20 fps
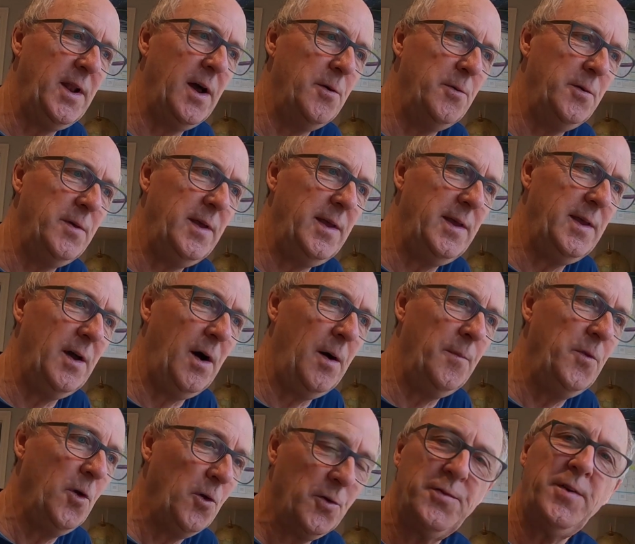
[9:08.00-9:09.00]
you know,
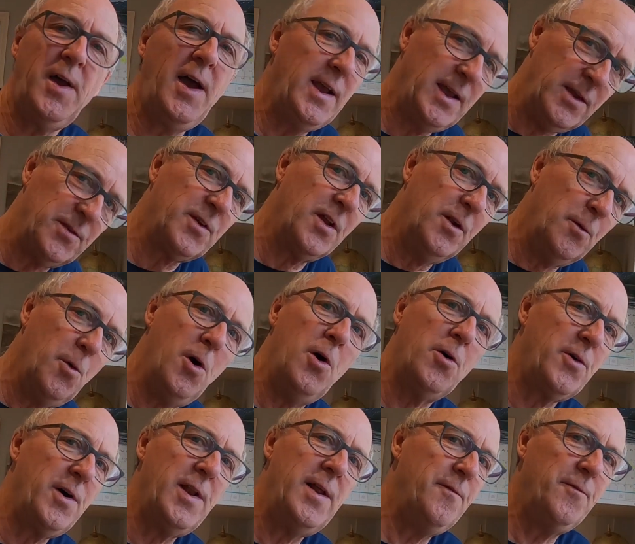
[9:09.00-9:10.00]
I'm not saying it's going to
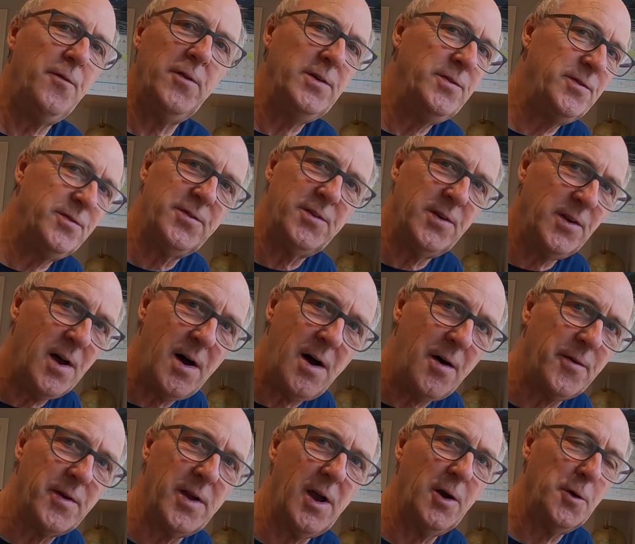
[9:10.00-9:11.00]
work on every
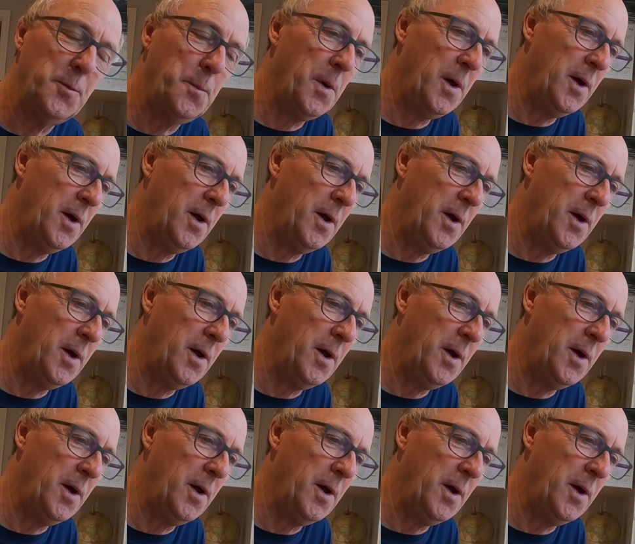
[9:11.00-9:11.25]
scenario,